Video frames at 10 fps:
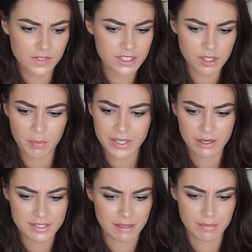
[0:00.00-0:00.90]
Someone
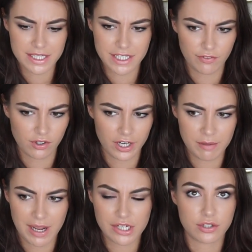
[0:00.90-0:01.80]
else sent me a different kind
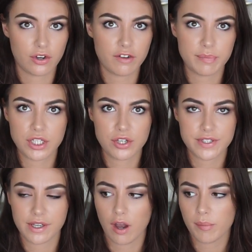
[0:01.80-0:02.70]
of matcha that I've been
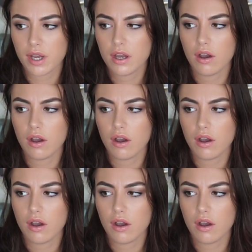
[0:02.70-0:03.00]
using up.